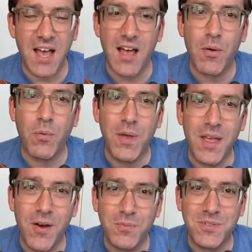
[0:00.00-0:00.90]
we
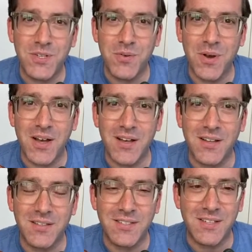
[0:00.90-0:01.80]
hope to
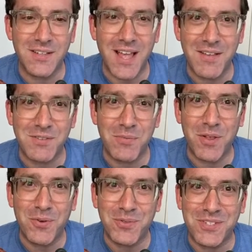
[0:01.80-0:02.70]
have some really
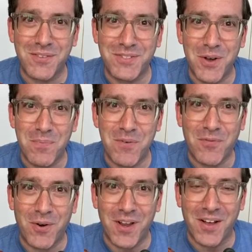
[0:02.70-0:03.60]
cool stuff to open
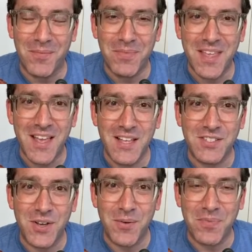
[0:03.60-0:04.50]
for y'all.
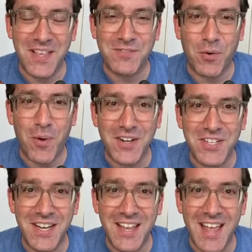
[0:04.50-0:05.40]
So thanks for
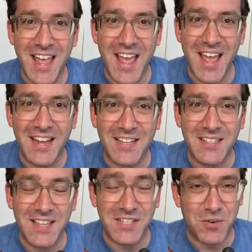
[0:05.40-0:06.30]
watching, and
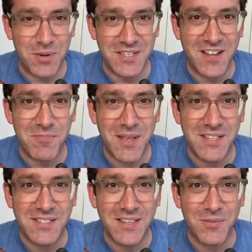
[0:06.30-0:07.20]
thanks for reading
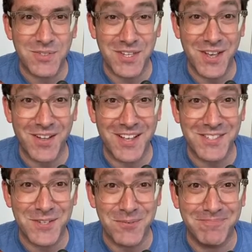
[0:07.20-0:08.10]
ToughPigs. See y'all again
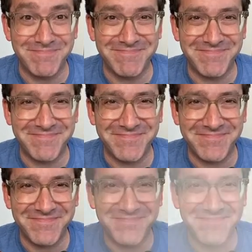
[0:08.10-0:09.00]
soon.